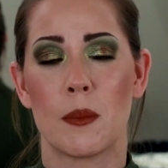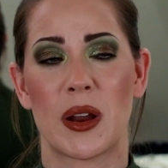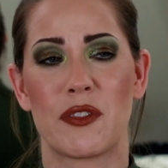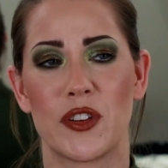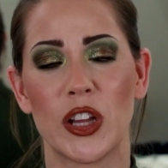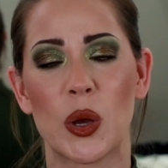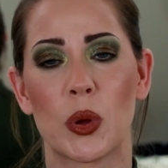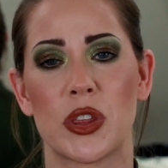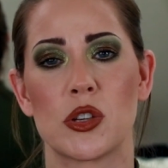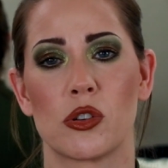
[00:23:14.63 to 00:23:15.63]
but I feel like
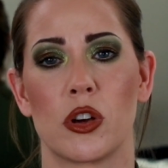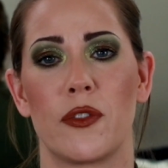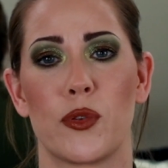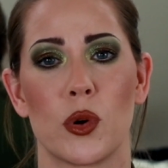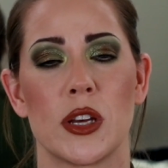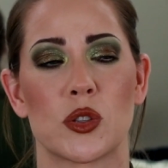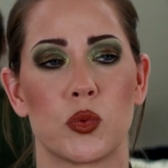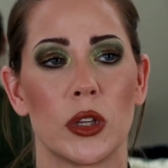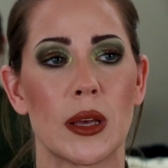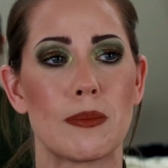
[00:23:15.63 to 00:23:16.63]
what these are good for is
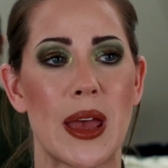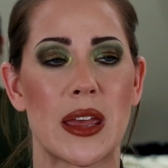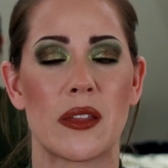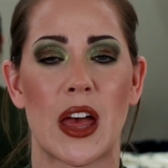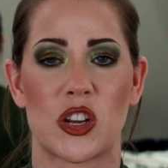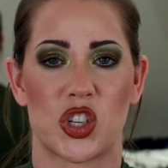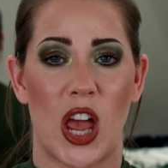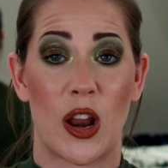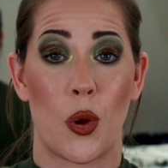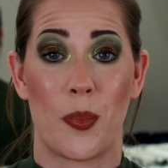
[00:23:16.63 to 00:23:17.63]
really making that
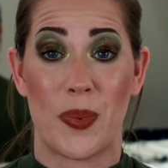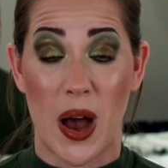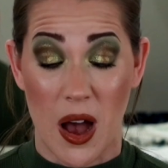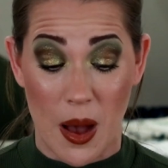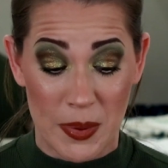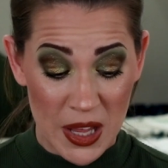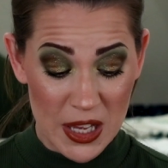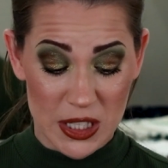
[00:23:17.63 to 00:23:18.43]
shadow pop.